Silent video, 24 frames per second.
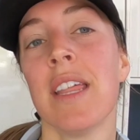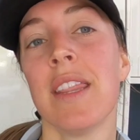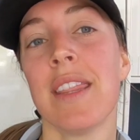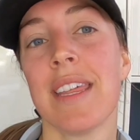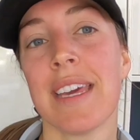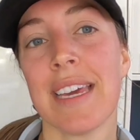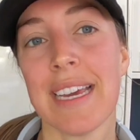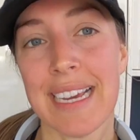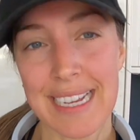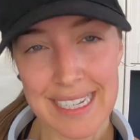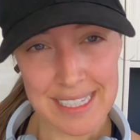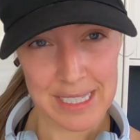
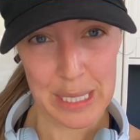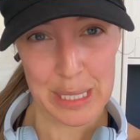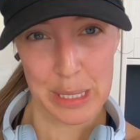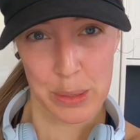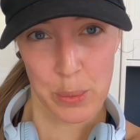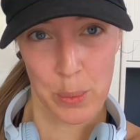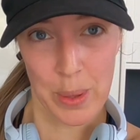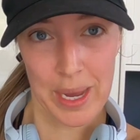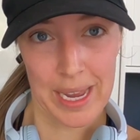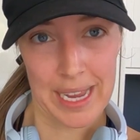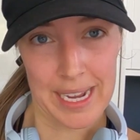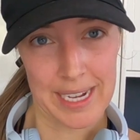the
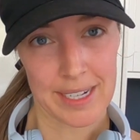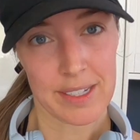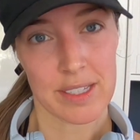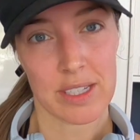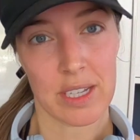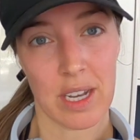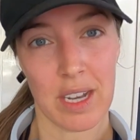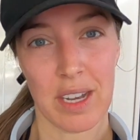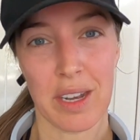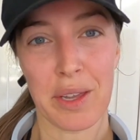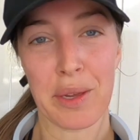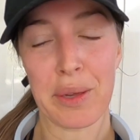easiest way
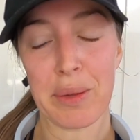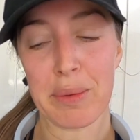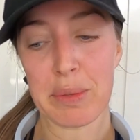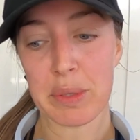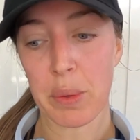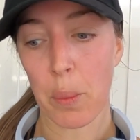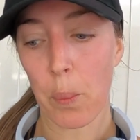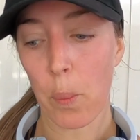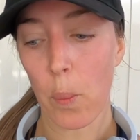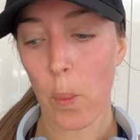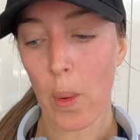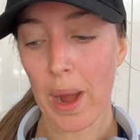to lose
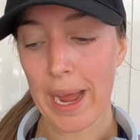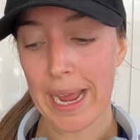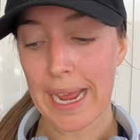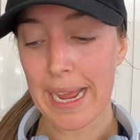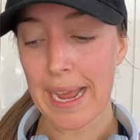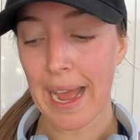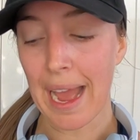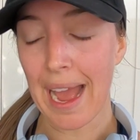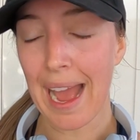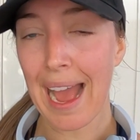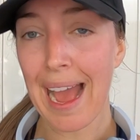weight,